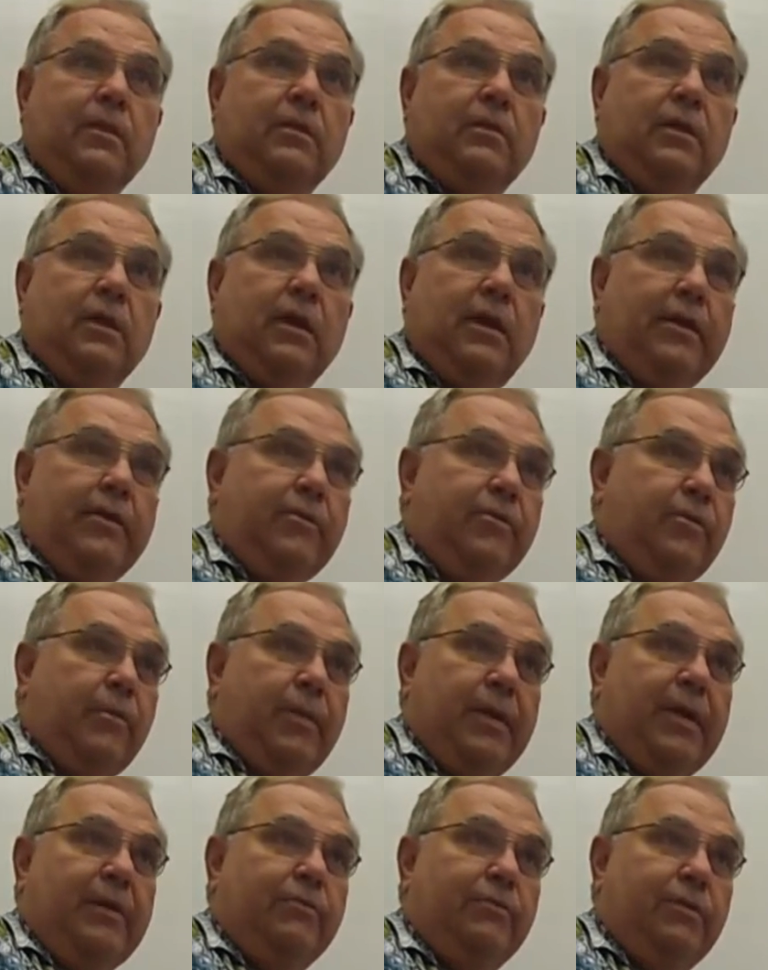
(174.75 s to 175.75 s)
The higher the
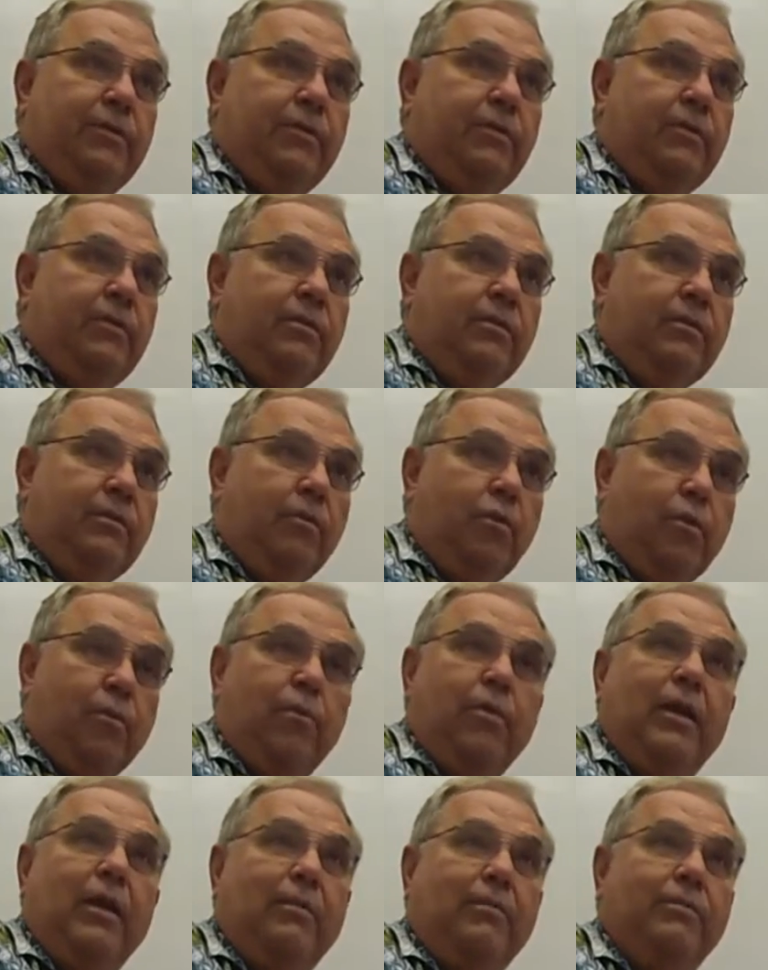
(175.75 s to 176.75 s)
bandwidth, the more
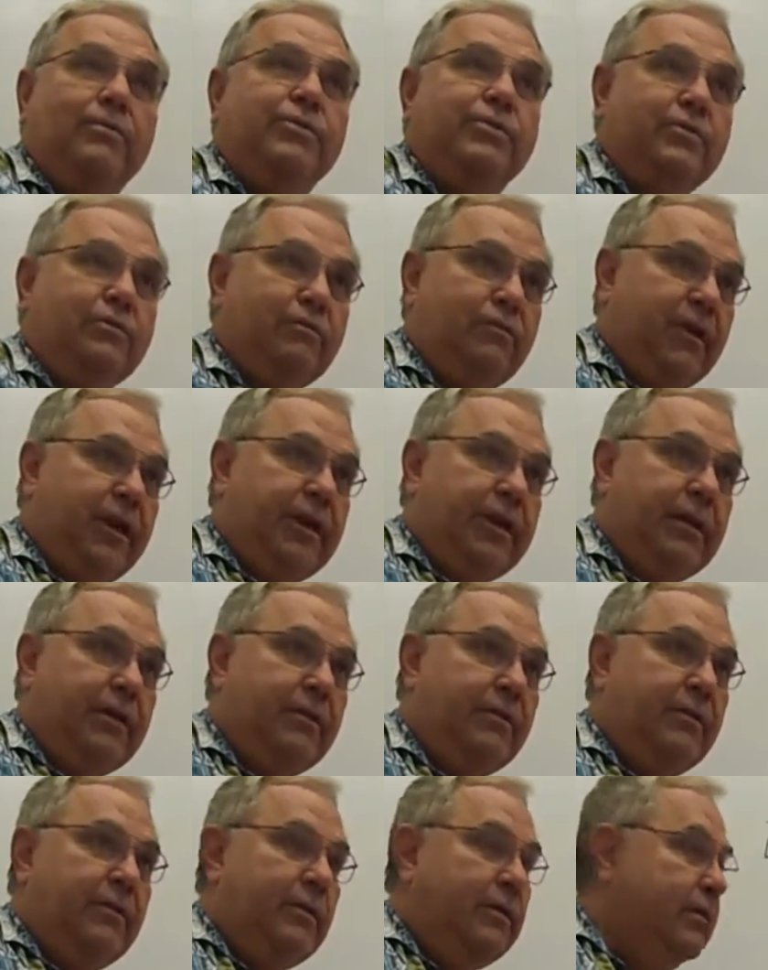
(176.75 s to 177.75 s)
problems you're inviting
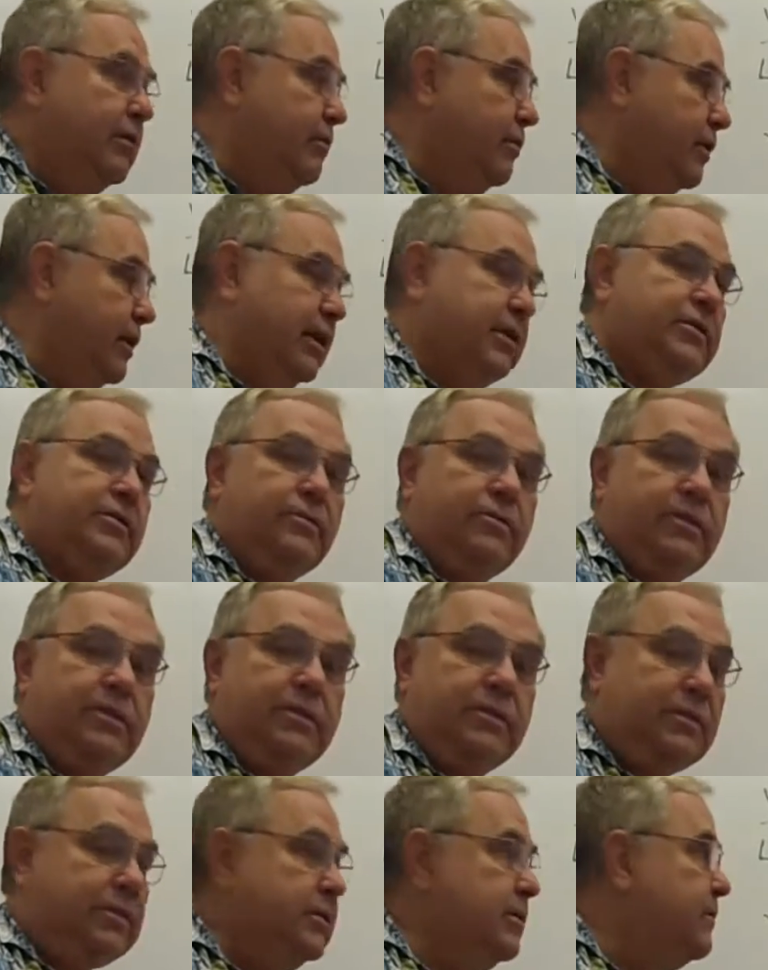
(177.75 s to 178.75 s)
for lots of
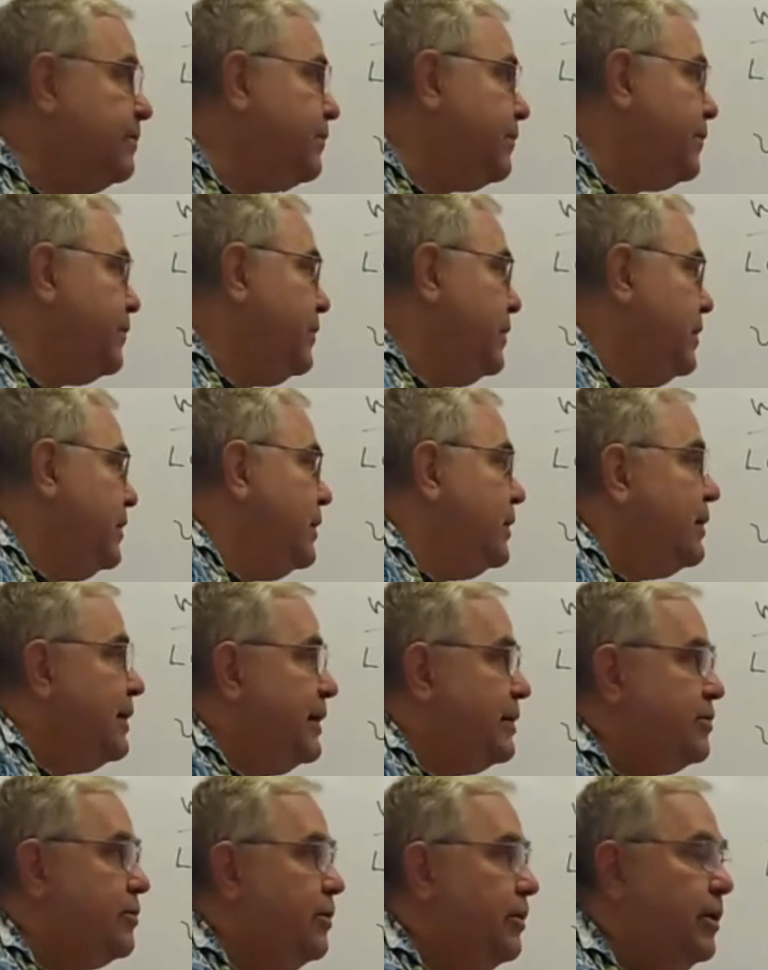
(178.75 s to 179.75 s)
reasons.
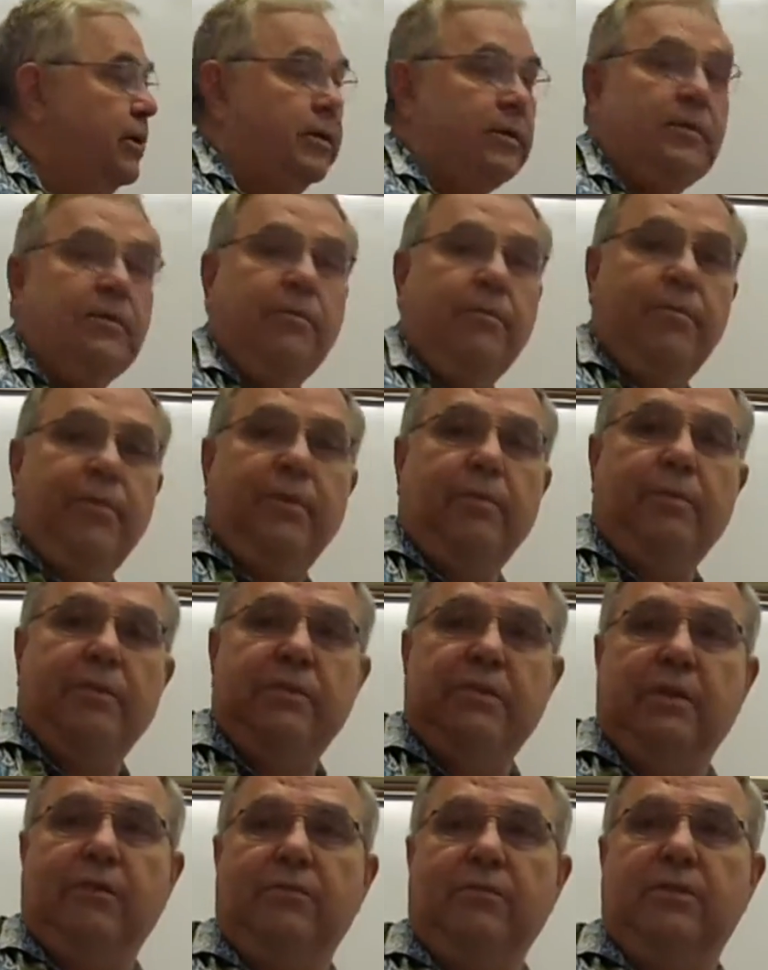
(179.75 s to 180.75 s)
That's what we're going to pretty much cover